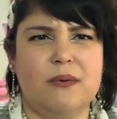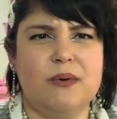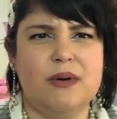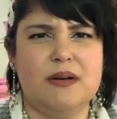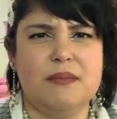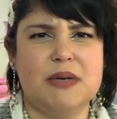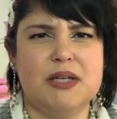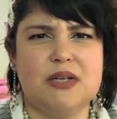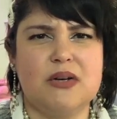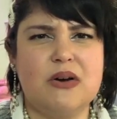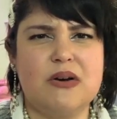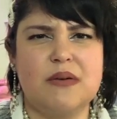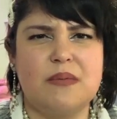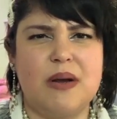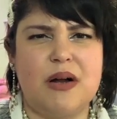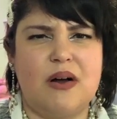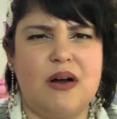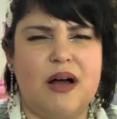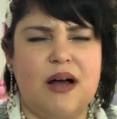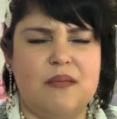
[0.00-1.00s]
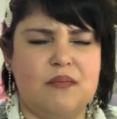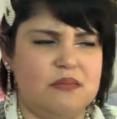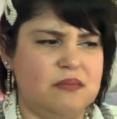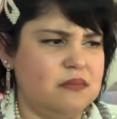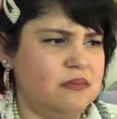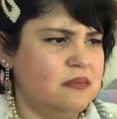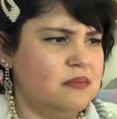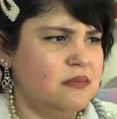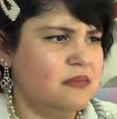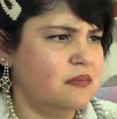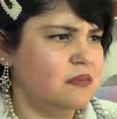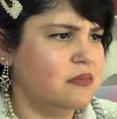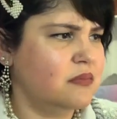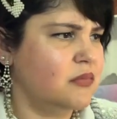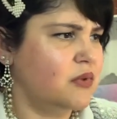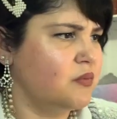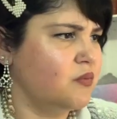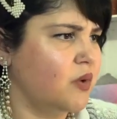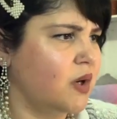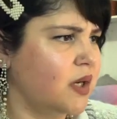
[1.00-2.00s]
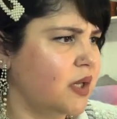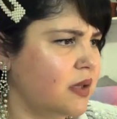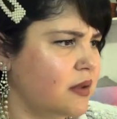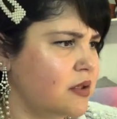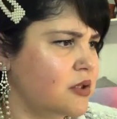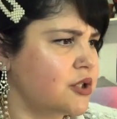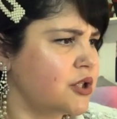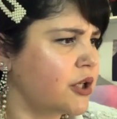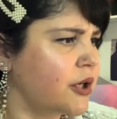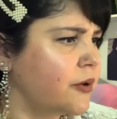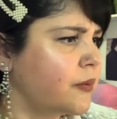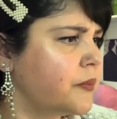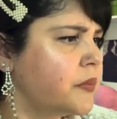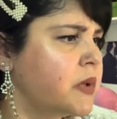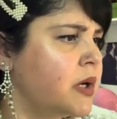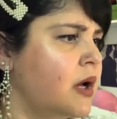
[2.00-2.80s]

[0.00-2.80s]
What am I talking about? I'm running this show.